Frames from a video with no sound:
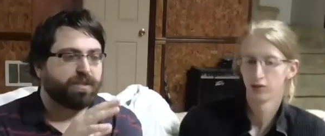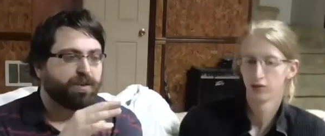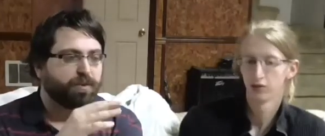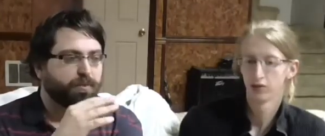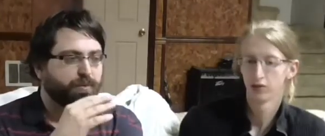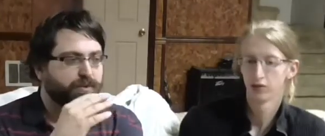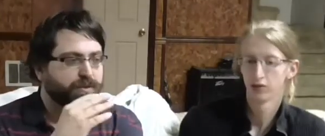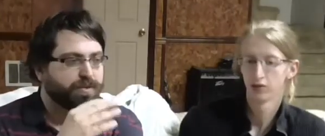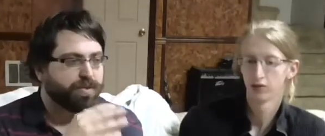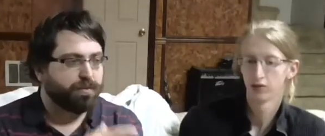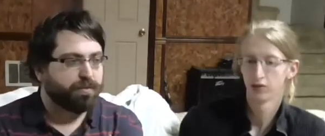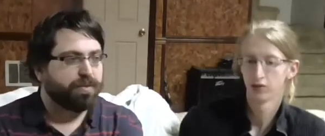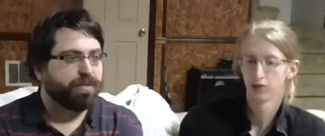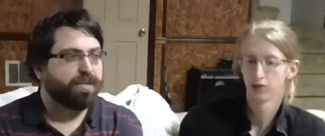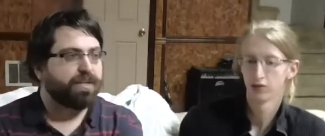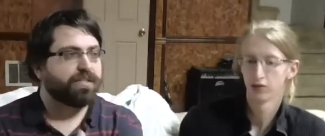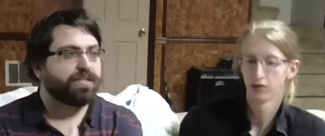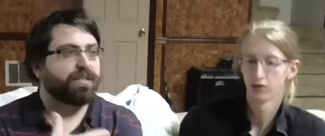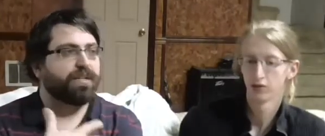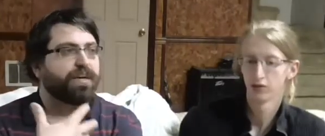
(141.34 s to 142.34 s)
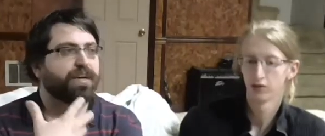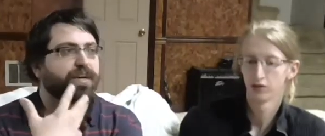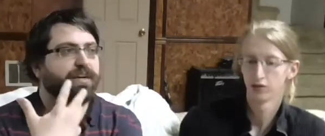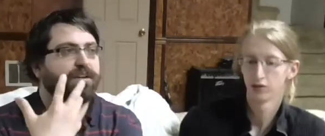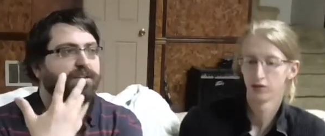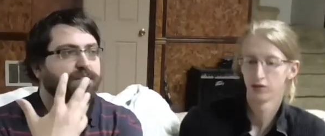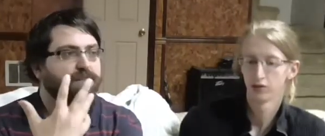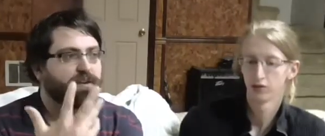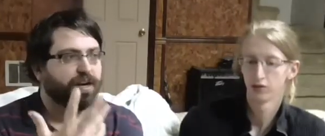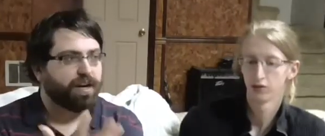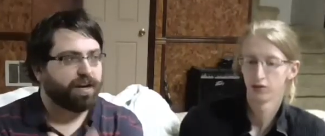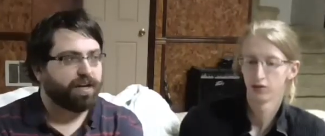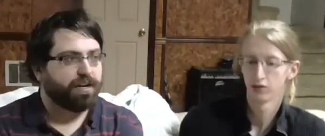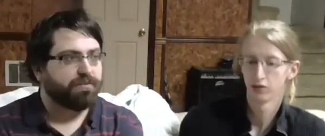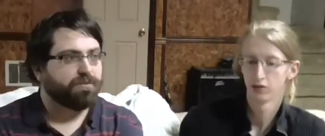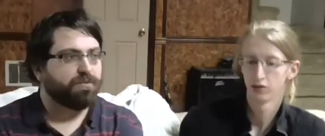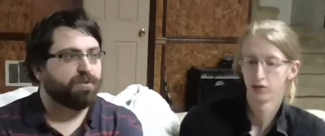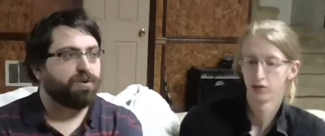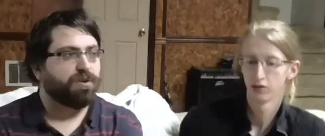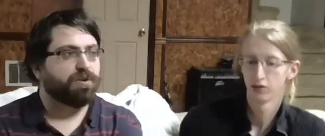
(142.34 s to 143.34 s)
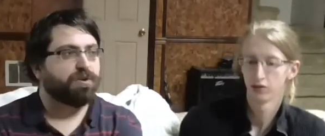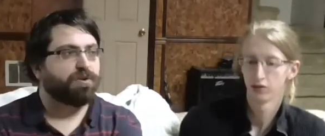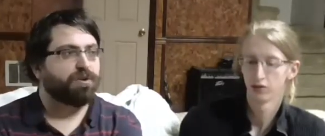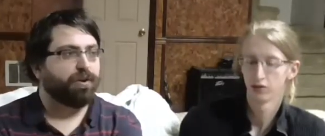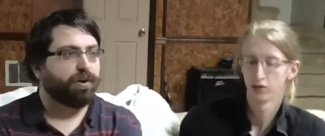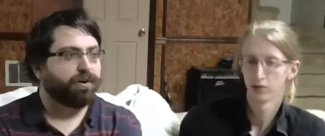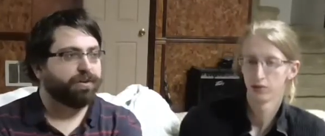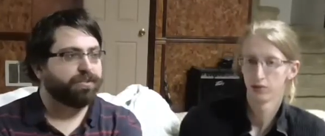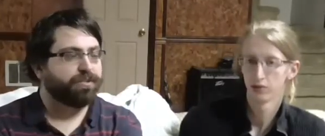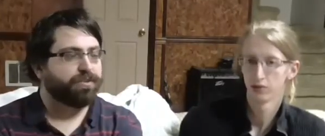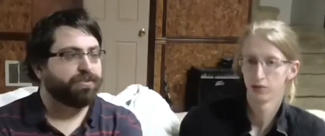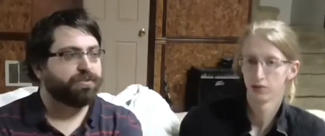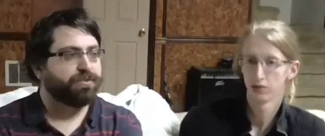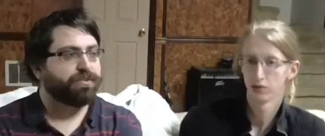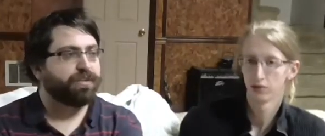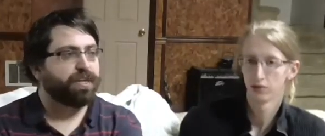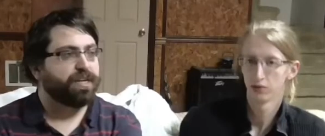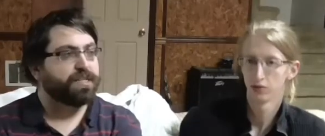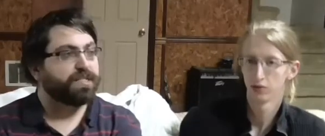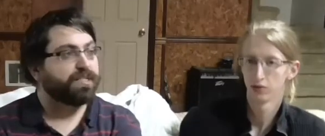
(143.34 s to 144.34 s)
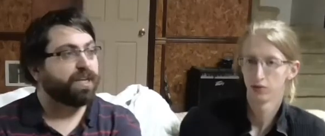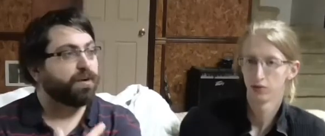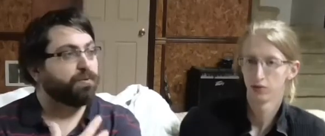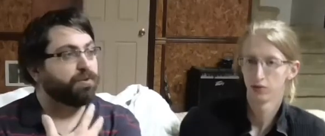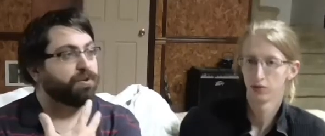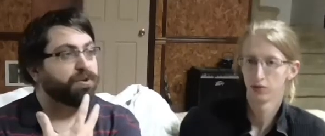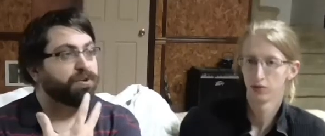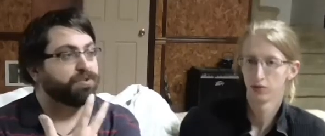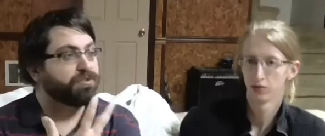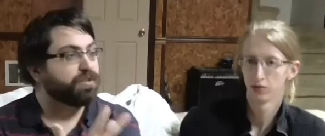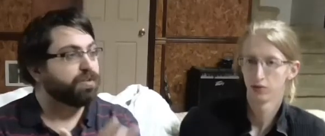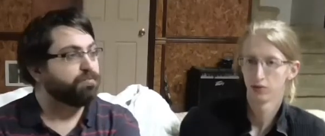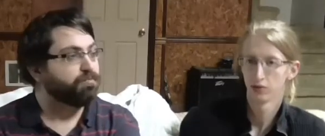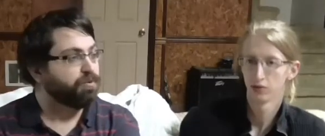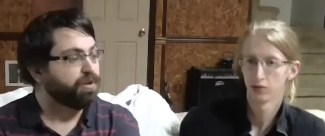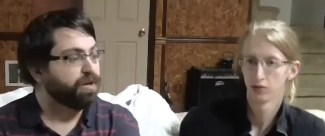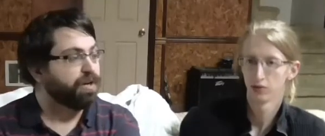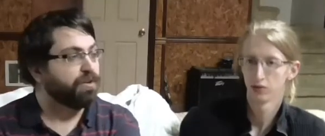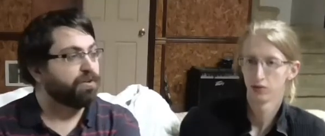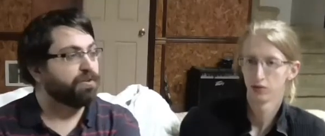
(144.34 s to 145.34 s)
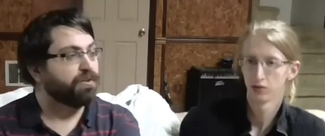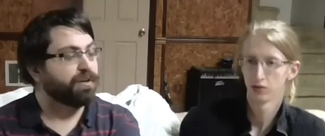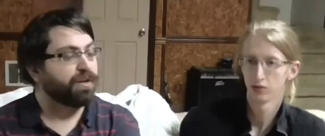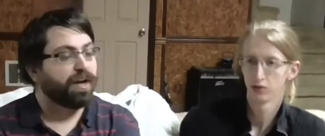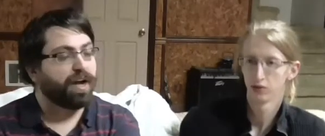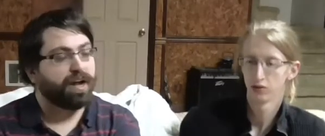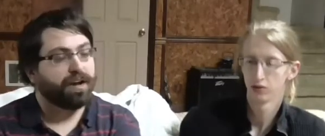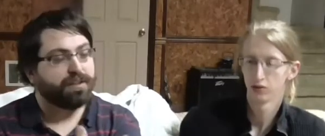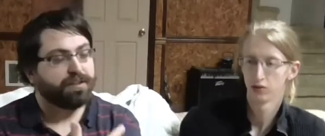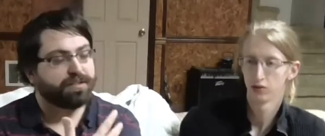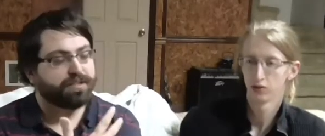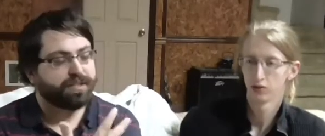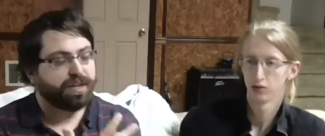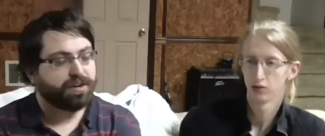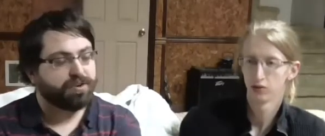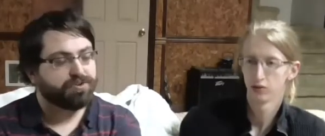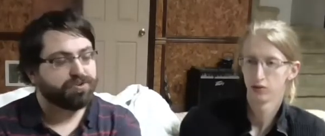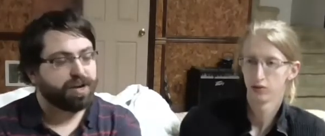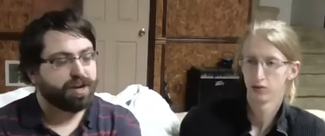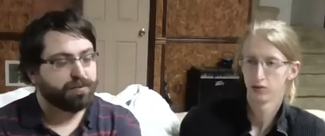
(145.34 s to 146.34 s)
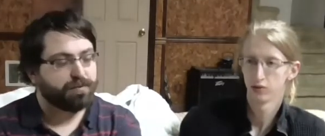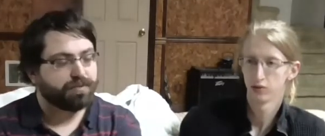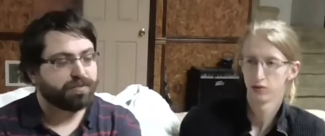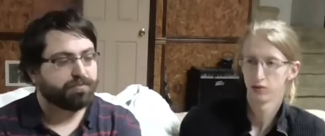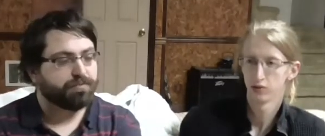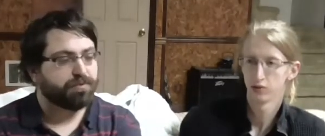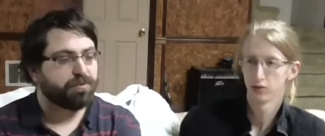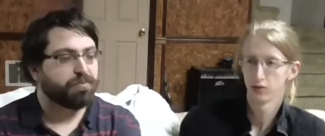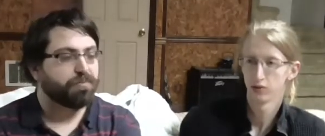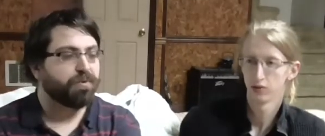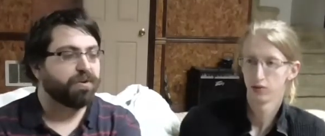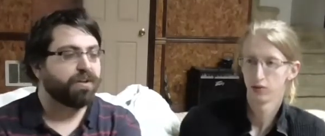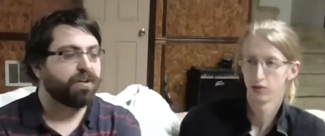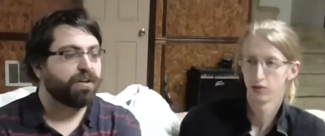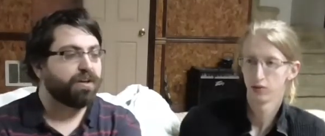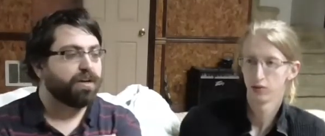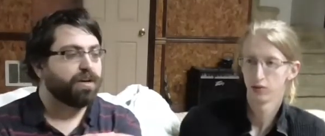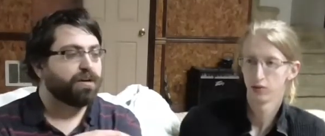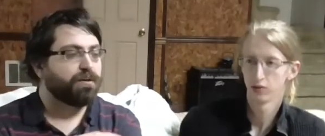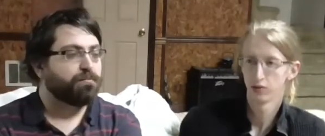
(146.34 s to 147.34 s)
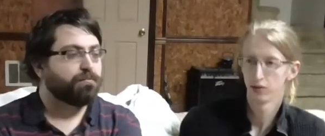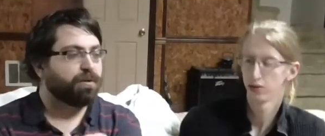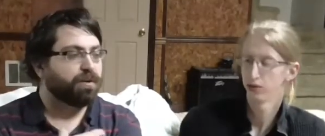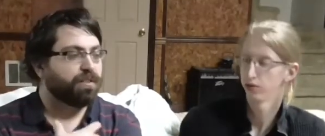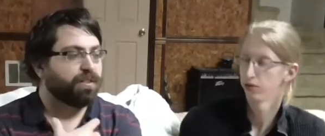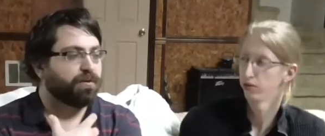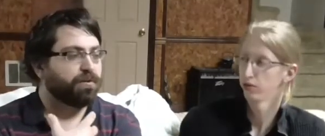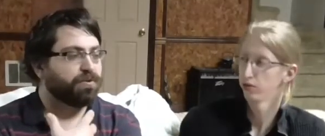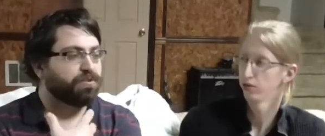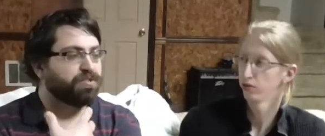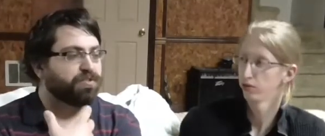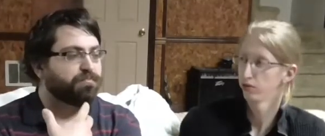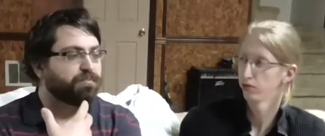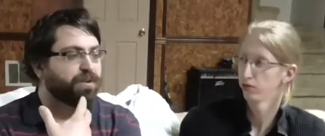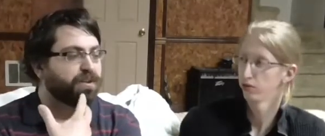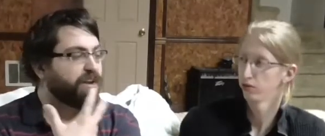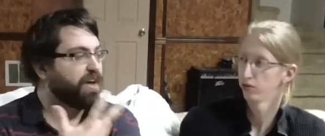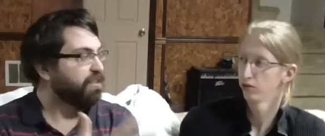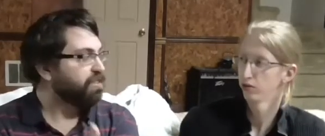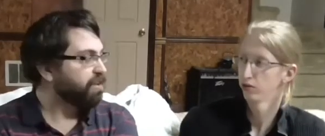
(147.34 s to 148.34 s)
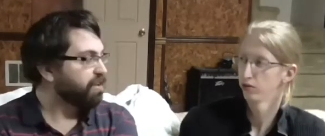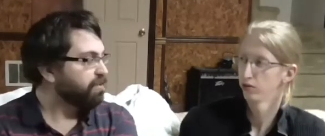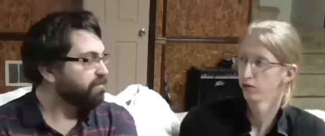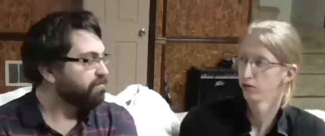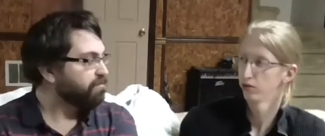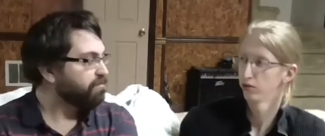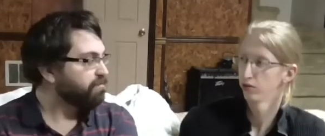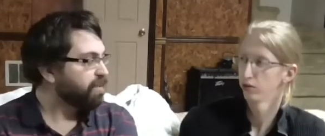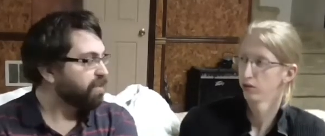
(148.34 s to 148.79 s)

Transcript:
Speaker 1: there were some of these like kind of longer artsier scenes that were usually pretty to look at, and the soundtrack was appropriate, but there would just be nothing.